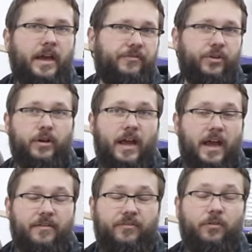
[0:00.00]
Have you
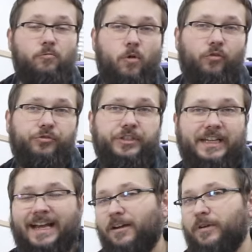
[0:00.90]
ever
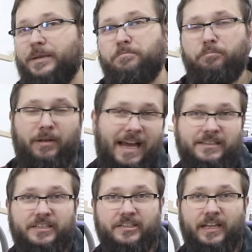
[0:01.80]
wondered how a
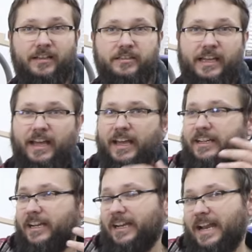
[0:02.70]
plant stand
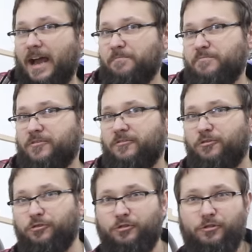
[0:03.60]
and a lamp
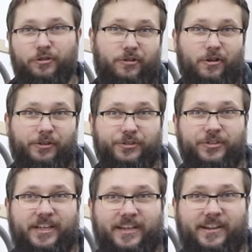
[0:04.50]
could look like
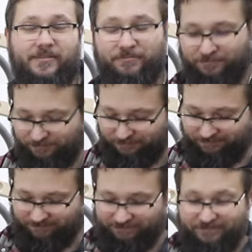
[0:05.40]
together?
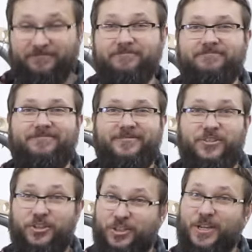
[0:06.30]

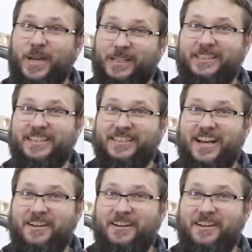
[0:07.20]
Check this